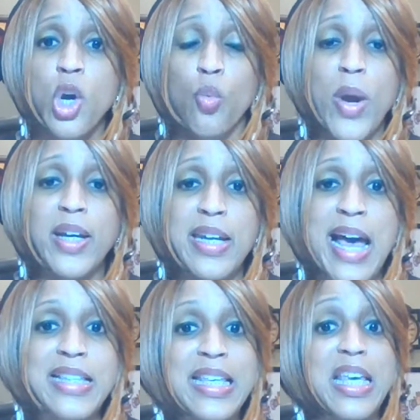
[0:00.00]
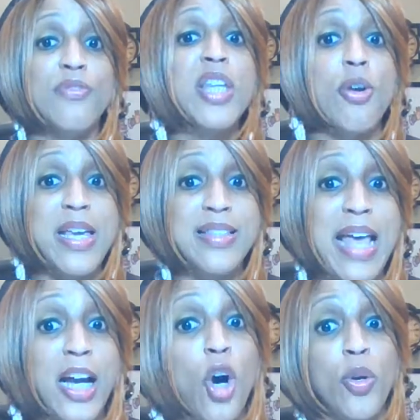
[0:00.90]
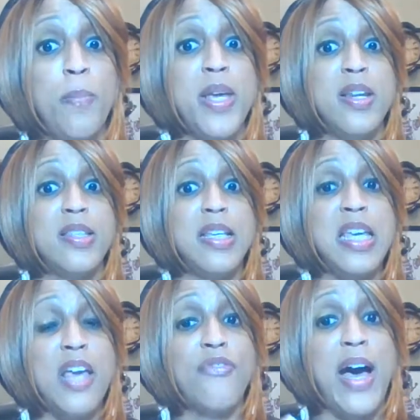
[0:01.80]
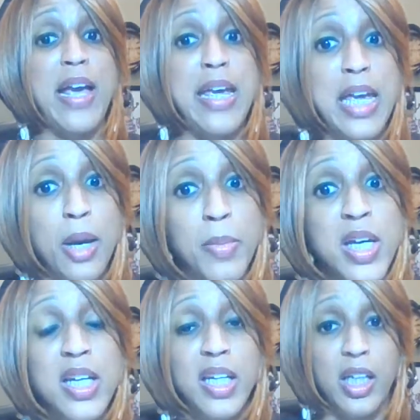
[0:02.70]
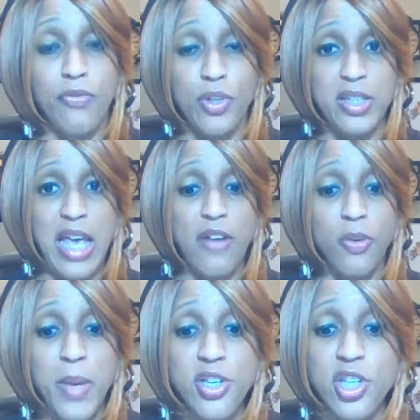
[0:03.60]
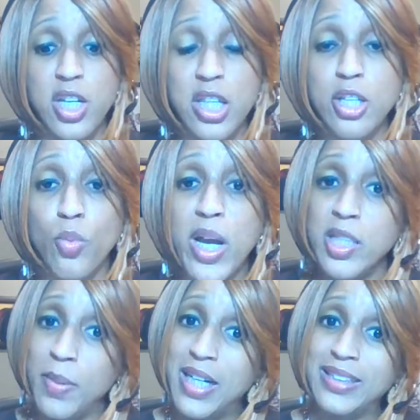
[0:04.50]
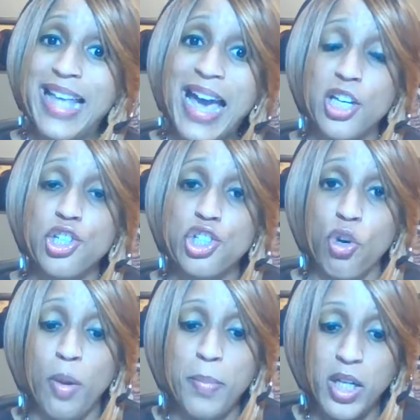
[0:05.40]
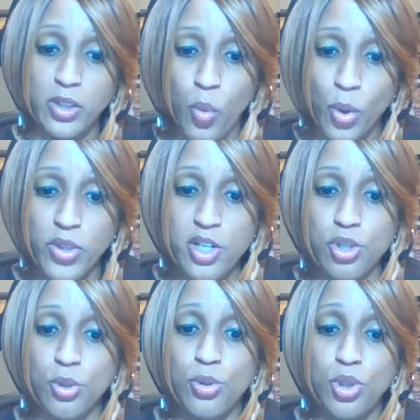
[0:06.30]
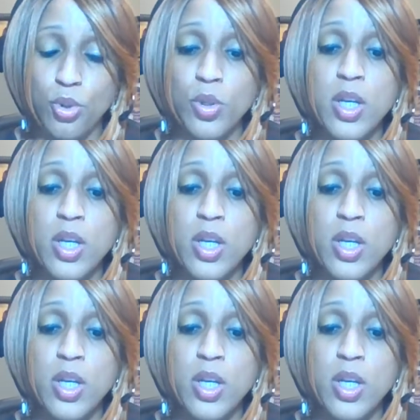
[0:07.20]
recognizing if there is that codependency, if I am looking for this affirmation in these ways, because that can show up and as a worth issue too,